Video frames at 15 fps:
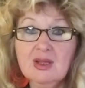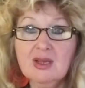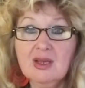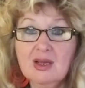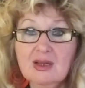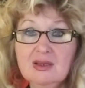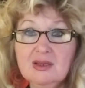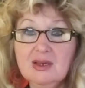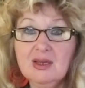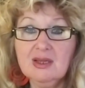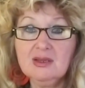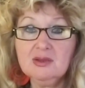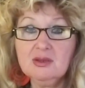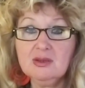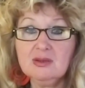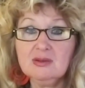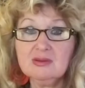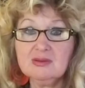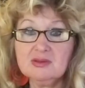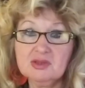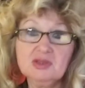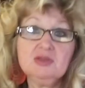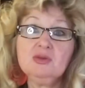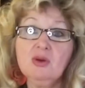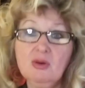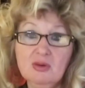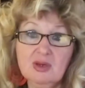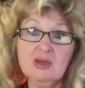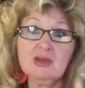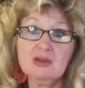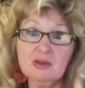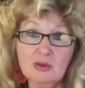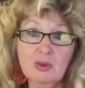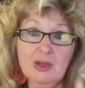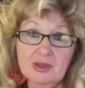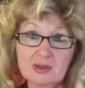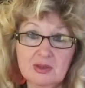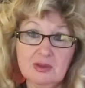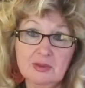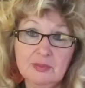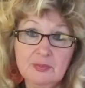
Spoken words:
Kellyanne. She told her quit.